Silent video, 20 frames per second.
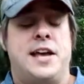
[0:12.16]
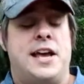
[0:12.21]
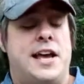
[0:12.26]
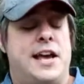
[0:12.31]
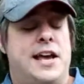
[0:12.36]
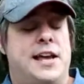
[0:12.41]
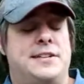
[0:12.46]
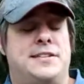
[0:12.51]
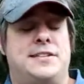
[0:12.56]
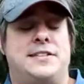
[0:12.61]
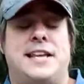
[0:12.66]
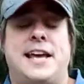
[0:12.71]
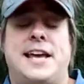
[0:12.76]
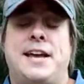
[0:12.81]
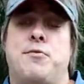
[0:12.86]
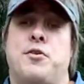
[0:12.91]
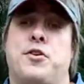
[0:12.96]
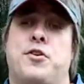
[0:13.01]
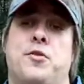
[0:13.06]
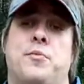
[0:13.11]
And today
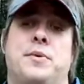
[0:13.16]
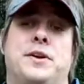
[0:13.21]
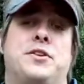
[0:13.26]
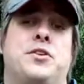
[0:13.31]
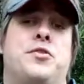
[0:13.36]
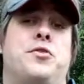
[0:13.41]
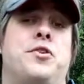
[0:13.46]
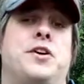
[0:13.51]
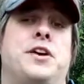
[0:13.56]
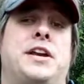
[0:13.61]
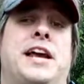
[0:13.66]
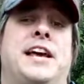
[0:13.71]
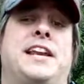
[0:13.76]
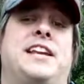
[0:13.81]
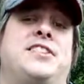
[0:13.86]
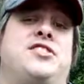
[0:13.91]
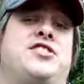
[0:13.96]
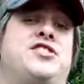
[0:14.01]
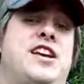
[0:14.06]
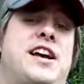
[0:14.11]
we're going to be doing an
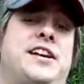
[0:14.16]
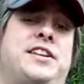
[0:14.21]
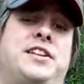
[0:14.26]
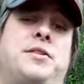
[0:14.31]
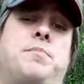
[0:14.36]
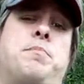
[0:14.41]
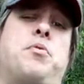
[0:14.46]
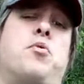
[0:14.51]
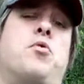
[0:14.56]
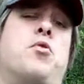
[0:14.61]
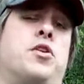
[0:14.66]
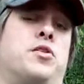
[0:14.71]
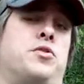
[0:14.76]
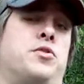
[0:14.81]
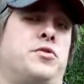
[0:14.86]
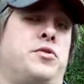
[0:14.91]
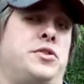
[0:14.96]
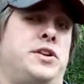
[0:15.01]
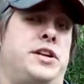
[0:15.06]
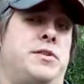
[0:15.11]
injected pork
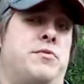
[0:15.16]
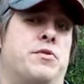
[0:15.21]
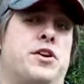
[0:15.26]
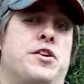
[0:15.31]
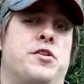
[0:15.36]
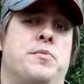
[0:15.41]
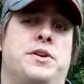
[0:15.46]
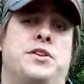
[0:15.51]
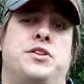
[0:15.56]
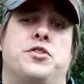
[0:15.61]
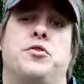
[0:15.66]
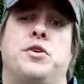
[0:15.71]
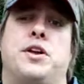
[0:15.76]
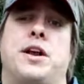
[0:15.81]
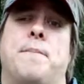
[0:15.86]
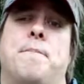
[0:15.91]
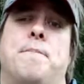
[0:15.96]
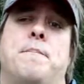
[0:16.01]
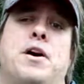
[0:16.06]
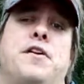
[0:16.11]
loin, and we're going to be doing
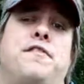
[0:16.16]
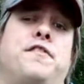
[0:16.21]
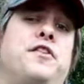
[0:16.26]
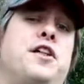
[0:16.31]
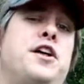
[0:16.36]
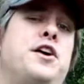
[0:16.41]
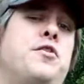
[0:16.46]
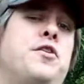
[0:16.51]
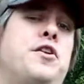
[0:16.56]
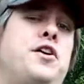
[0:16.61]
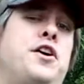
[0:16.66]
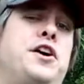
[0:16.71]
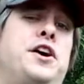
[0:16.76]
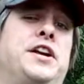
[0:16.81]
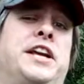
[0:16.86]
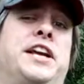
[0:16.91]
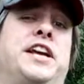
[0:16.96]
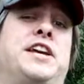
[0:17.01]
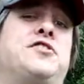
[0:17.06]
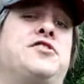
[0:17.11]
a buffalo
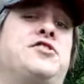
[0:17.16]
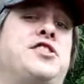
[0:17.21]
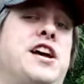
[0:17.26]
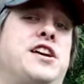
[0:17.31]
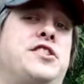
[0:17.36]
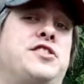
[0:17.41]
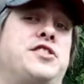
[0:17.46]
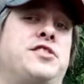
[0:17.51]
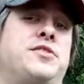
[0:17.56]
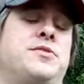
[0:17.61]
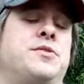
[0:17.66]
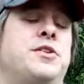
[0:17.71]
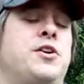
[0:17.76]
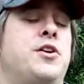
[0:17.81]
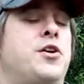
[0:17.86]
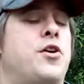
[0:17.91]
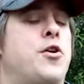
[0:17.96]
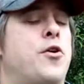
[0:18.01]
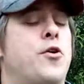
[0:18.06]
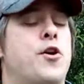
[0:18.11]
honey injection
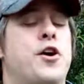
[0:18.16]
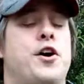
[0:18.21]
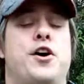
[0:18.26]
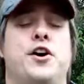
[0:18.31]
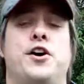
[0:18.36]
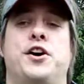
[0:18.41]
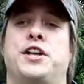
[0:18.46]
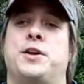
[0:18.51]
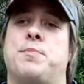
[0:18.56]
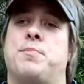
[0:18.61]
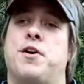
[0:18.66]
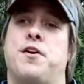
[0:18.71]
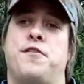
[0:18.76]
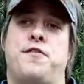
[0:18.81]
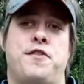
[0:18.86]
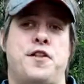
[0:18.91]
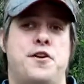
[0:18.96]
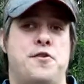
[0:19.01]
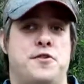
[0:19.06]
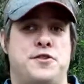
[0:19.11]
or a honey
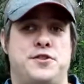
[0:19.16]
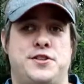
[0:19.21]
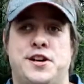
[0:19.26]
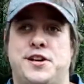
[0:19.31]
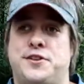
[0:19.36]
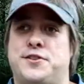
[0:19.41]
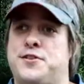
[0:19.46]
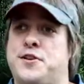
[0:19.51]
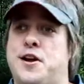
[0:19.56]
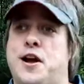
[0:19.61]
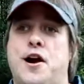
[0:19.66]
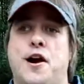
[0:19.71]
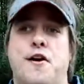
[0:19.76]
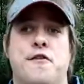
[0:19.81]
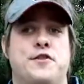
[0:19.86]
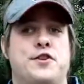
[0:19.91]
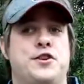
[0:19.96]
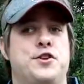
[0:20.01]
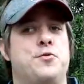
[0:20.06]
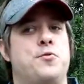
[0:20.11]
buffalo injection,
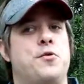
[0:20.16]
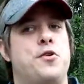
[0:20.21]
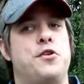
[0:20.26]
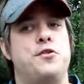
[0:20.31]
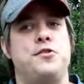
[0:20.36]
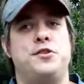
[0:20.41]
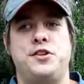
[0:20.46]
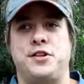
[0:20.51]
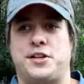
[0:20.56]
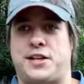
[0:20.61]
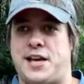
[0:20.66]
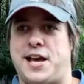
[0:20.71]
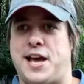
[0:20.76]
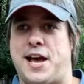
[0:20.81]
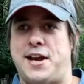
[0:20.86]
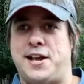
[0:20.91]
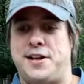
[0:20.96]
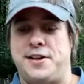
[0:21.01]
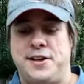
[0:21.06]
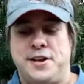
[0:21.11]
however you want to look
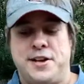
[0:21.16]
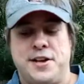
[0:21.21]
at it.